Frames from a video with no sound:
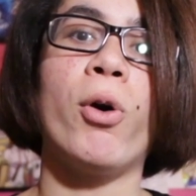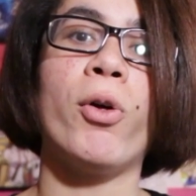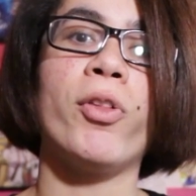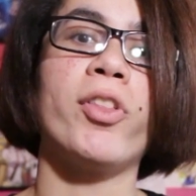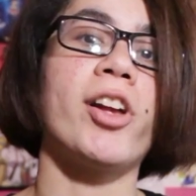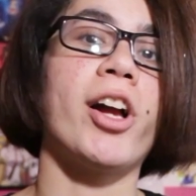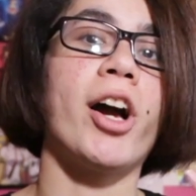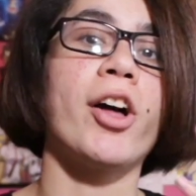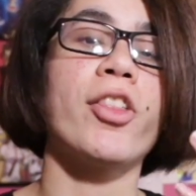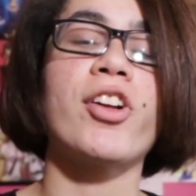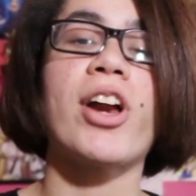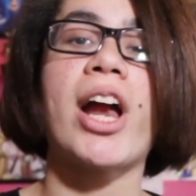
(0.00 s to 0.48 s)
all
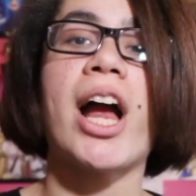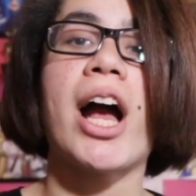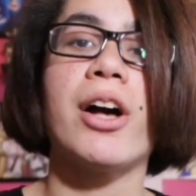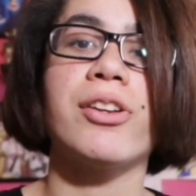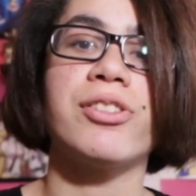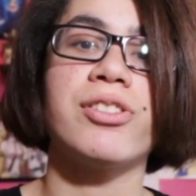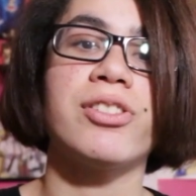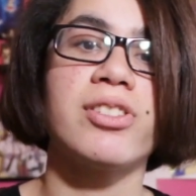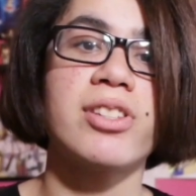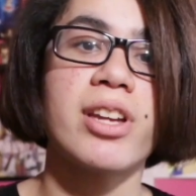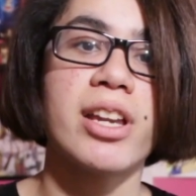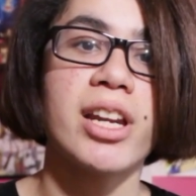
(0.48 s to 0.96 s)
the other
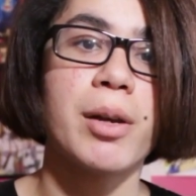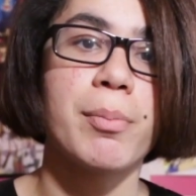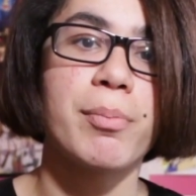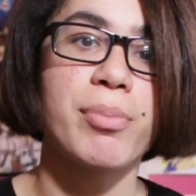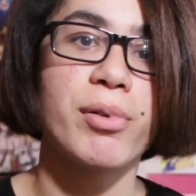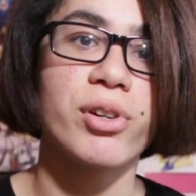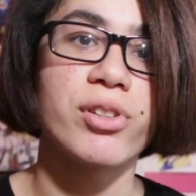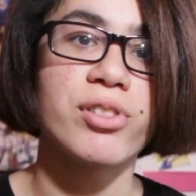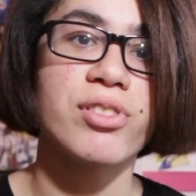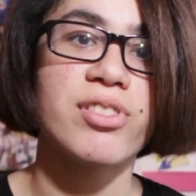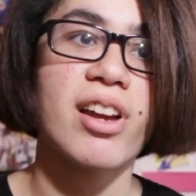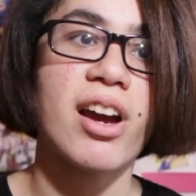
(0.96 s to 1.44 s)
houses getting
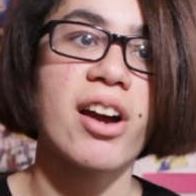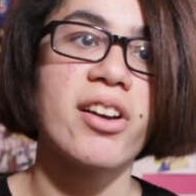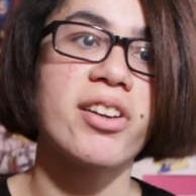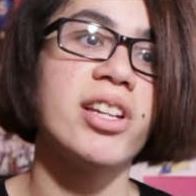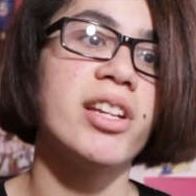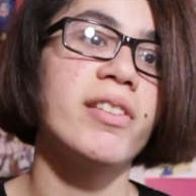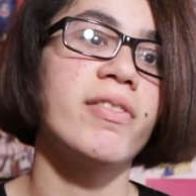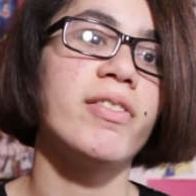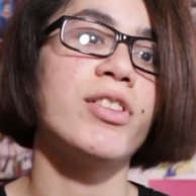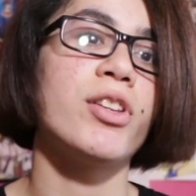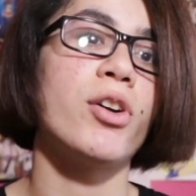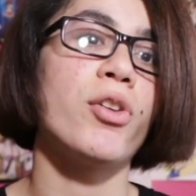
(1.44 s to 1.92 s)
burnt down,
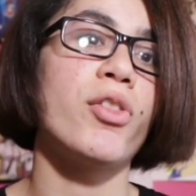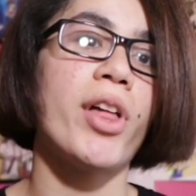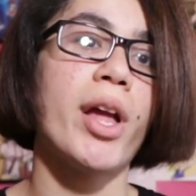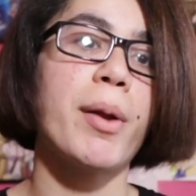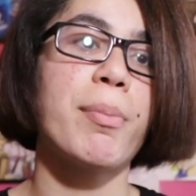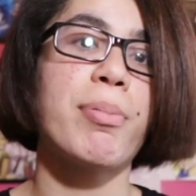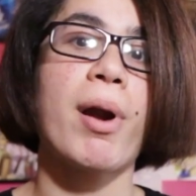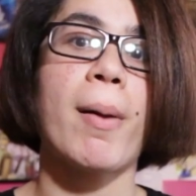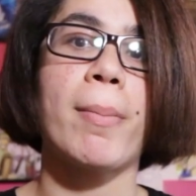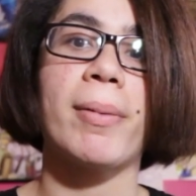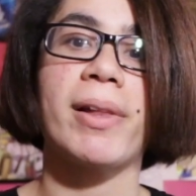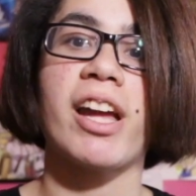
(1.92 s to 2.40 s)
even though they
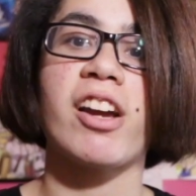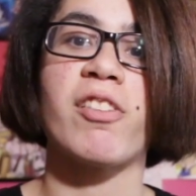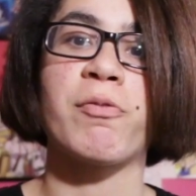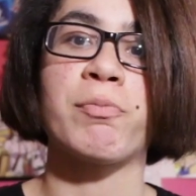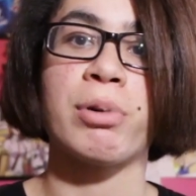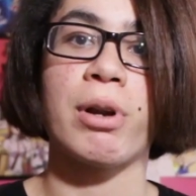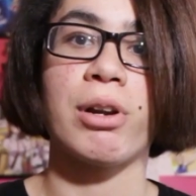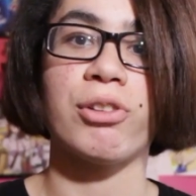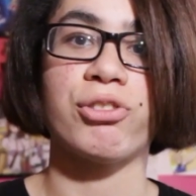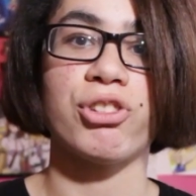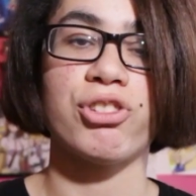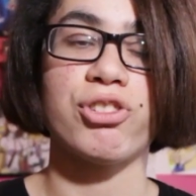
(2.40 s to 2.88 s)
probably have
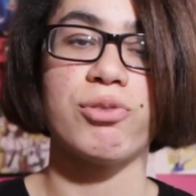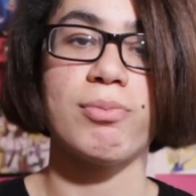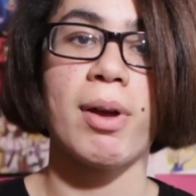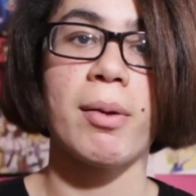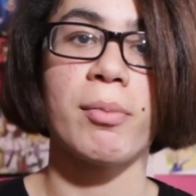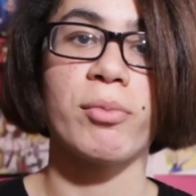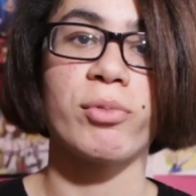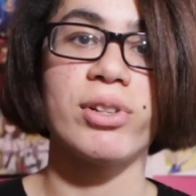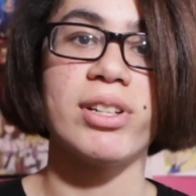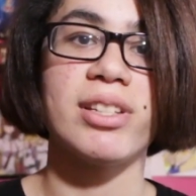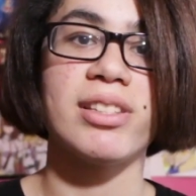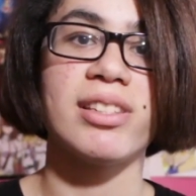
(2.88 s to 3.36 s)
precious
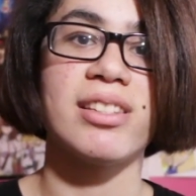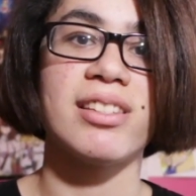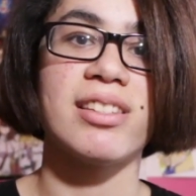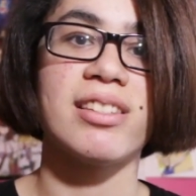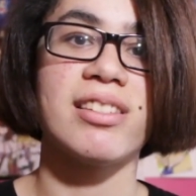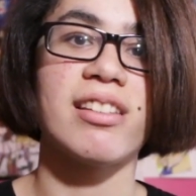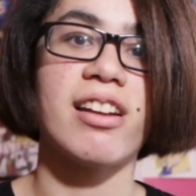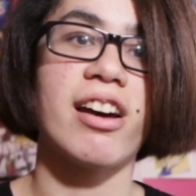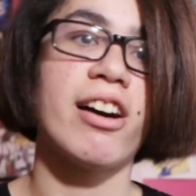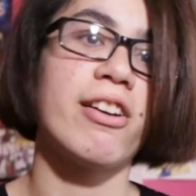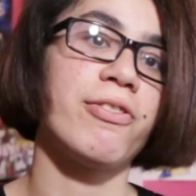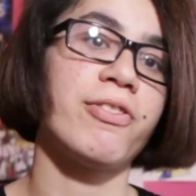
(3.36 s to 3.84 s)
memories and
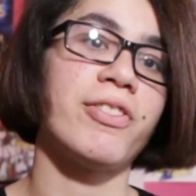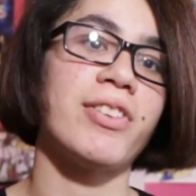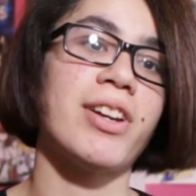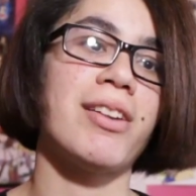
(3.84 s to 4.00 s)
stuff,